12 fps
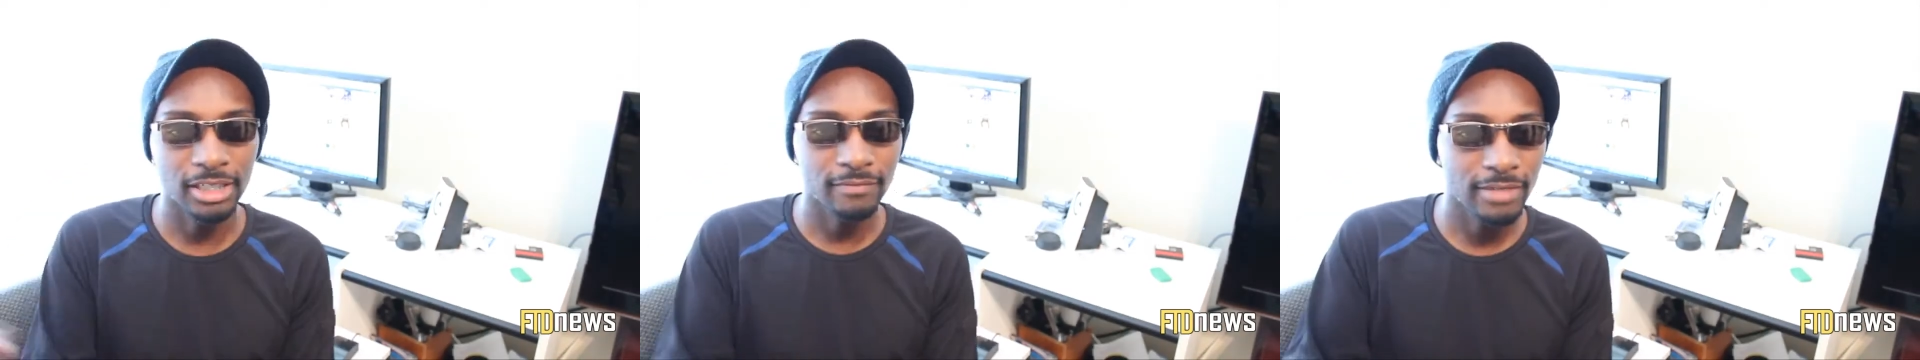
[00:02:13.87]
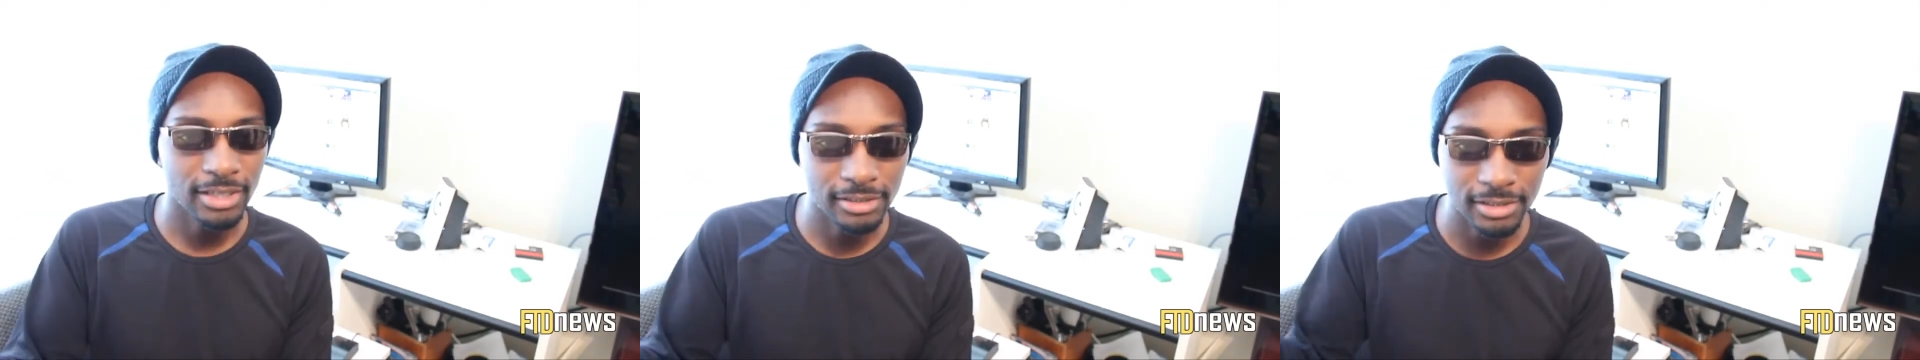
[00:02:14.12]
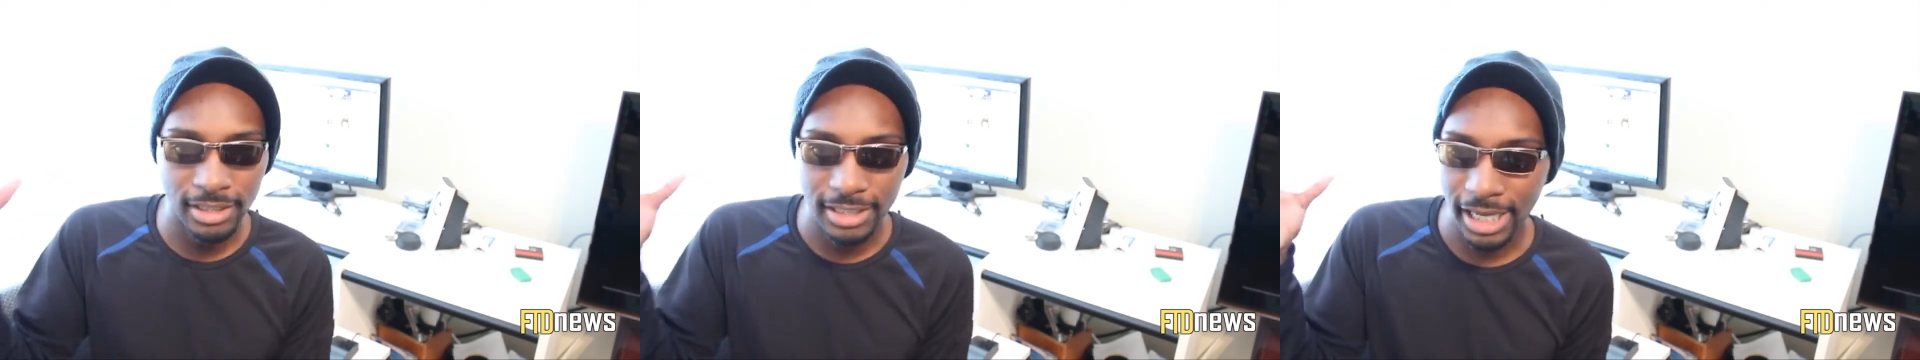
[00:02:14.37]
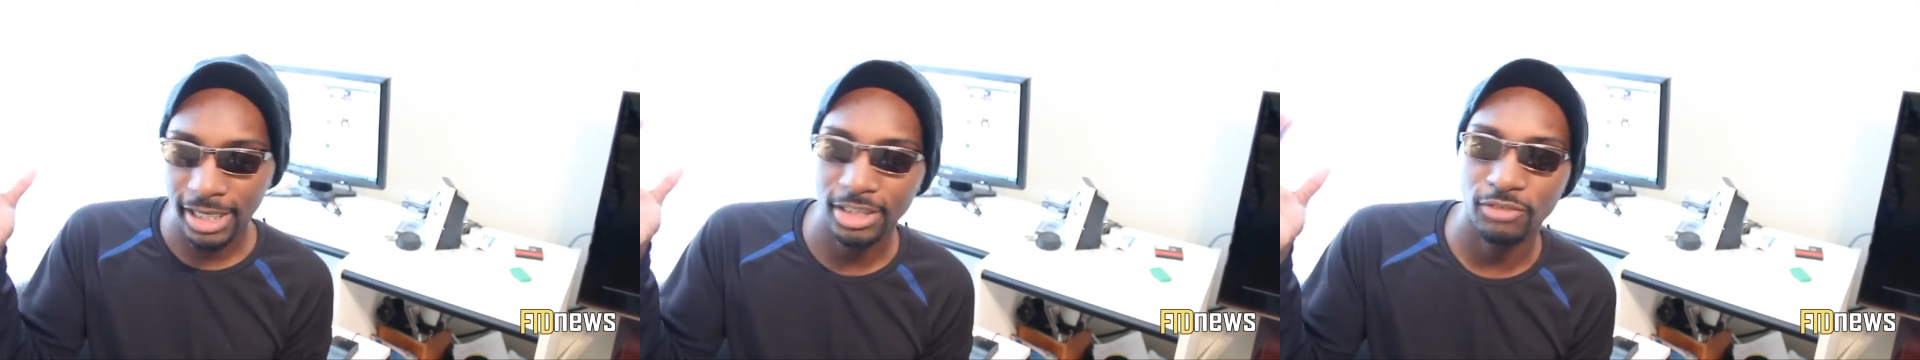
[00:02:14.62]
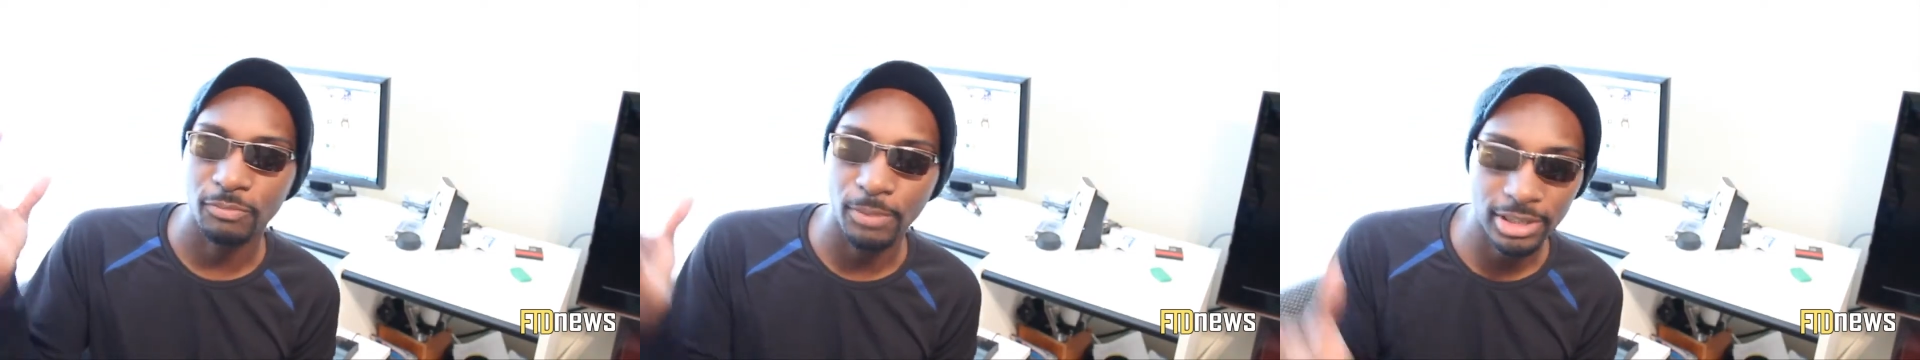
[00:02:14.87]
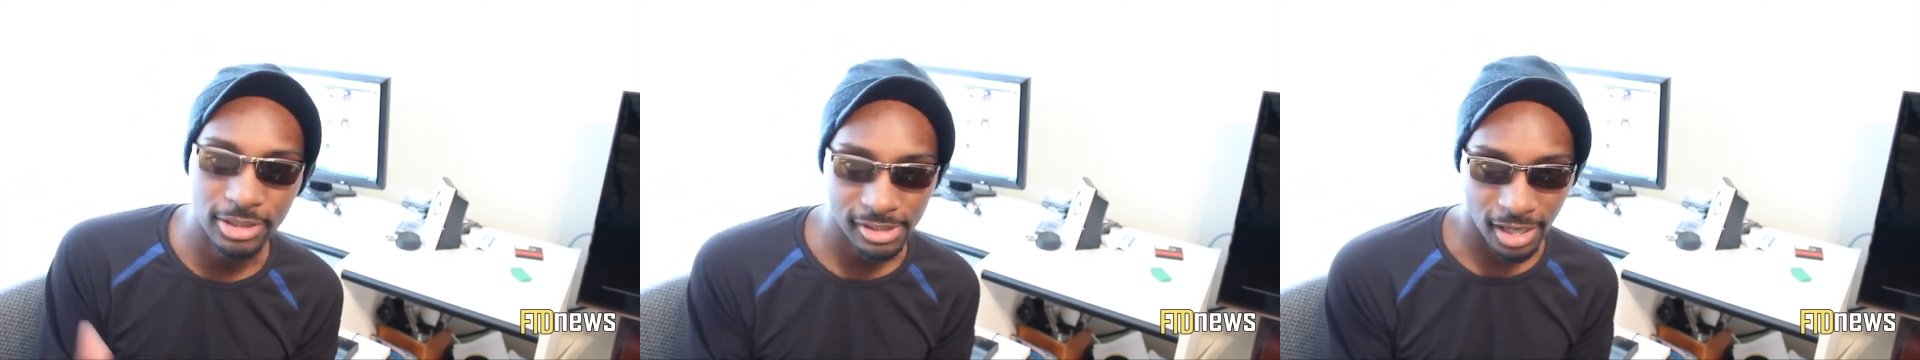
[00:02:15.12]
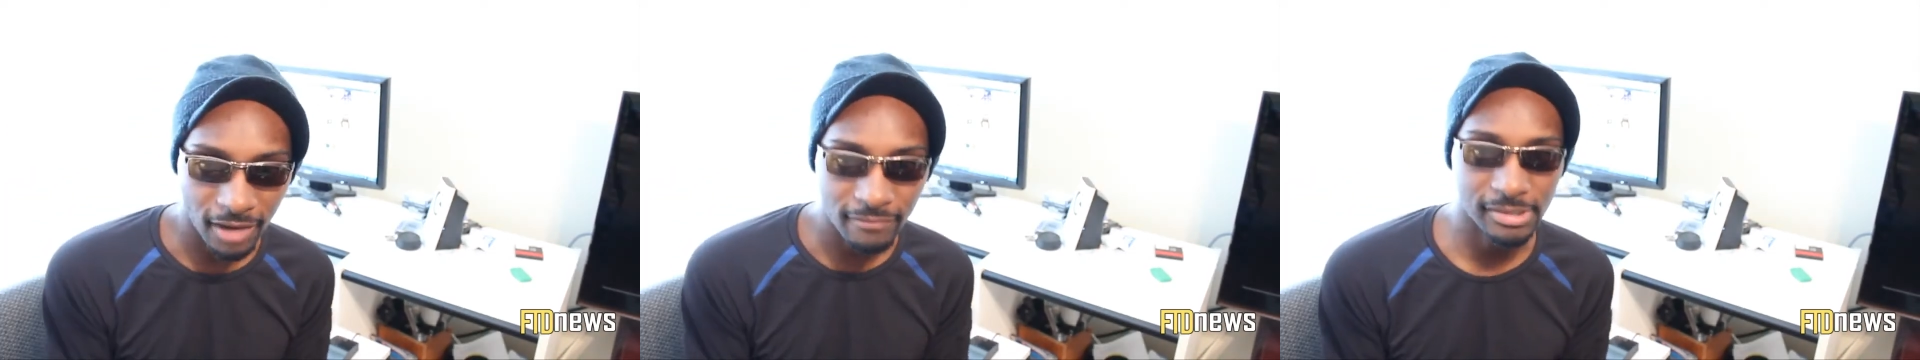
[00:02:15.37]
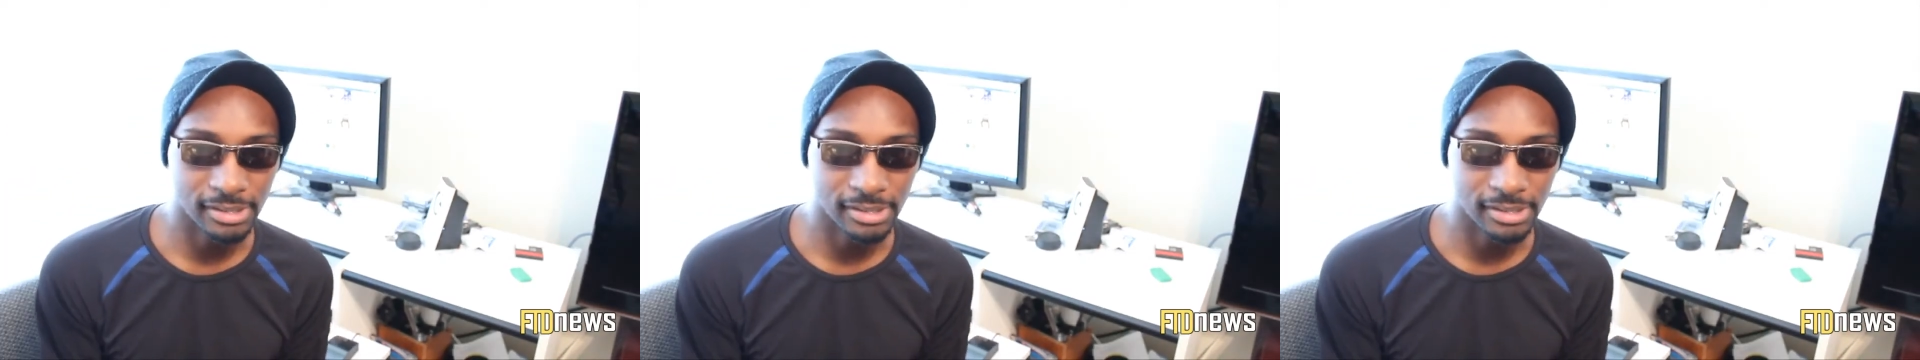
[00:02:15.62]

Giving into the negative pressures of